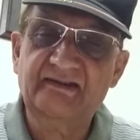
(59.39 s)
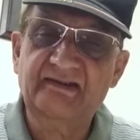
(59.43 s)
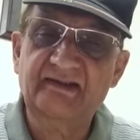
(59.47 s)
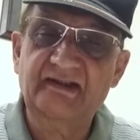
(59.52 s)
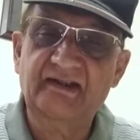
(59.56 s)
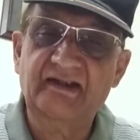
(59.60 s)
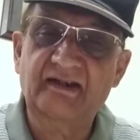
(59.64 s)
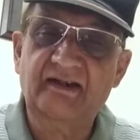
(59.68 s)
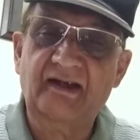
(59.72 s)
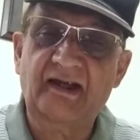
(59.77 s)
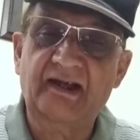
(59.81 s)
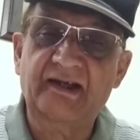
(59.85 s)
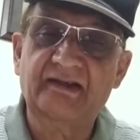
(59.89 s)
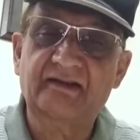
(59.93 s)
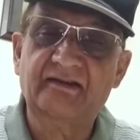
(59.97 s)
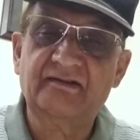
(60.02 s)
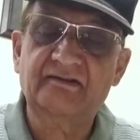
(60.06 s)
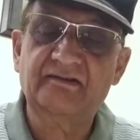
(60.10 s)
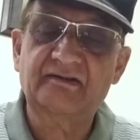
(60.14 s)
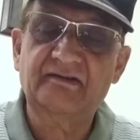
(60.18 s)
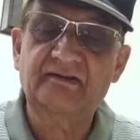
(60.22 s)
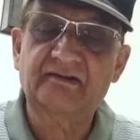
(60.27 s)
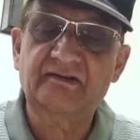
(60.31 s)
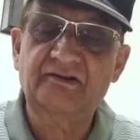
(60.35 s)
say like
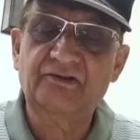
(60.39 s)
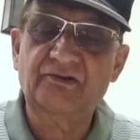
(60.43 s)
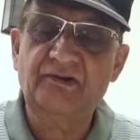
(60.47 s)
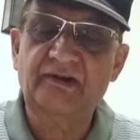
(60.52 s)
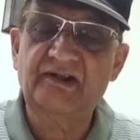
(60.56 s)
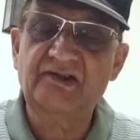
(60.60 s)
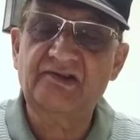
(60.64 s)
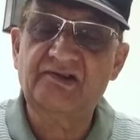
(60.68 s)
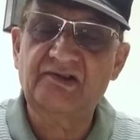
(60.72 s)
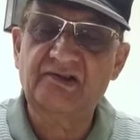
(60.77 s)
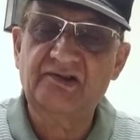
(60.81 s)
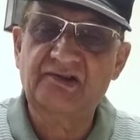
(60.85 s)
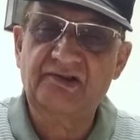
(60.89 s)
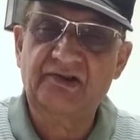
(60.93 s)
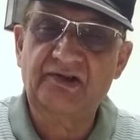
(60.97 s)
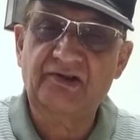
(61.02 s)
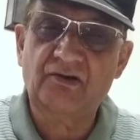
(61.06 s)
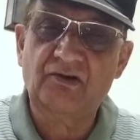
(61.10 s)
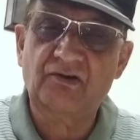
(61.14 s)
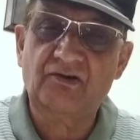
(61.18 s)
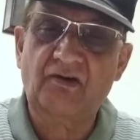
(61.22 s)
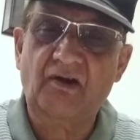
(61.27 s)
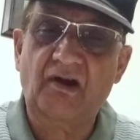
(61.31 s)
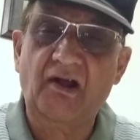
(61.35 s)
during surgery
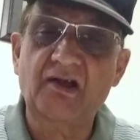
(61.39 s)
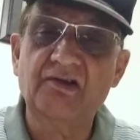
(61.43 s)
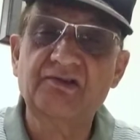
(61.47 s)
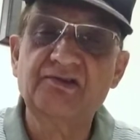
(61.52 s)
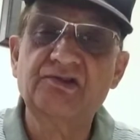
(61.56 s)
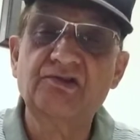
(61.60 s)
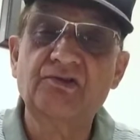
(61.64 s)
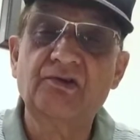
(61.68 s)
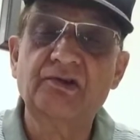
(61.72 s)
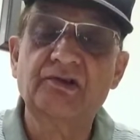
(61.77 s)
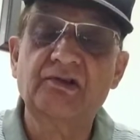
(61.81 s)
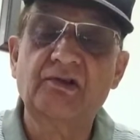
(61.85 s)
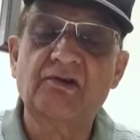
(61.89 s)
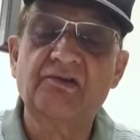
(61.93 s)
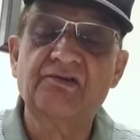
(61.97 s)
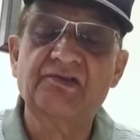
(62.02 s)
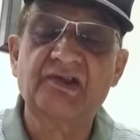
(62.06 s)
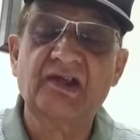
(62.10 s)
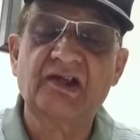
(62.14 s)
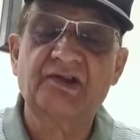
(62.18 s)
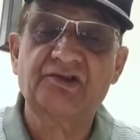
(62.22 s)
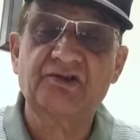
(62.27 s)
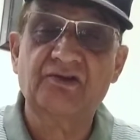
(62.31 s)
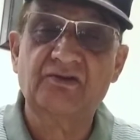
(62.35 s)
or transurethral
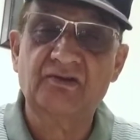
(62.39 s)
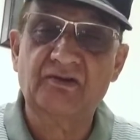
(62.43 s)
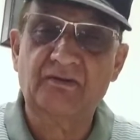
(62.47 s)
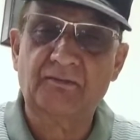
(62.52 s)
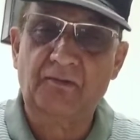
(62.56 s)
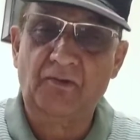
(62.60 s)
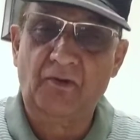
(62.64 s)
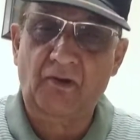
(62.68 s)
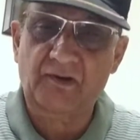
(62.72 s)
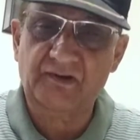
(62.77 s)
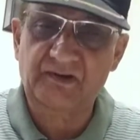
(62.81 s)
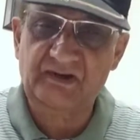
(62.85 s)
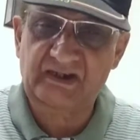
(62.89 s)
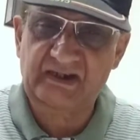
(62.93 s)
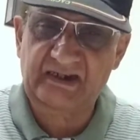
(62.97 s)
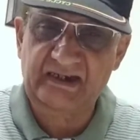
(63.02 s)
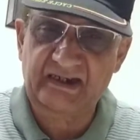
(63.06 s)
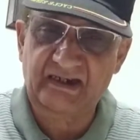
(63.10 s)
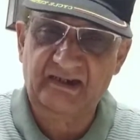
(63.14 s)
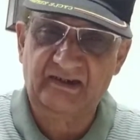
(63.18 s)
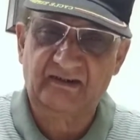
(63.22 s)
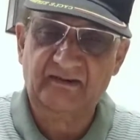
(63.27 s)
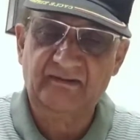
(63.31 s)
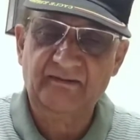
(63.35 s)
resection of the
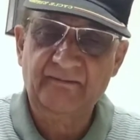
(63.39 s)
prostate,